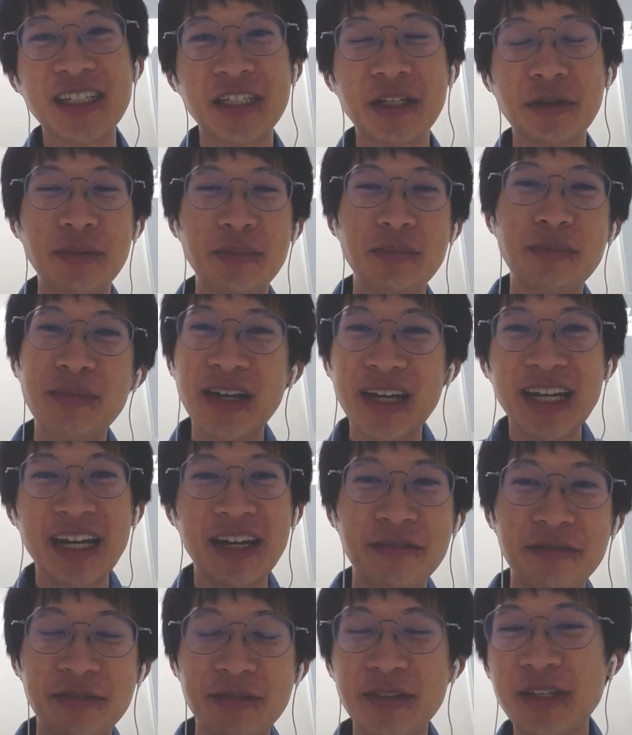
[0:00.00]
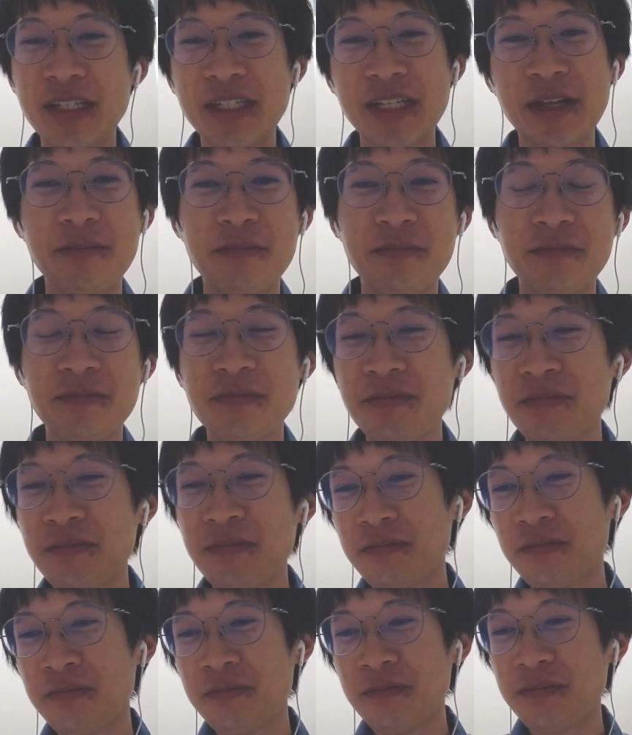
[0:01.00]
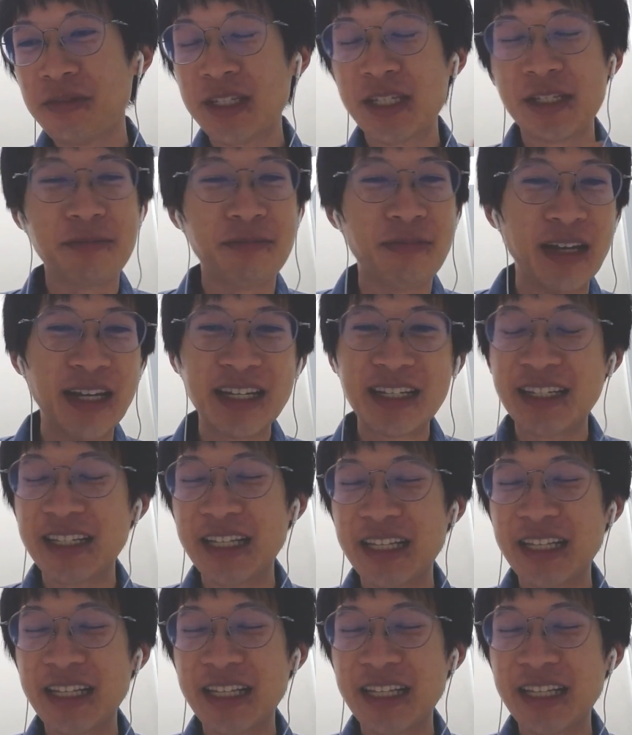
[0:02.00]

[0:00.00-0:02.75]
So we might have some space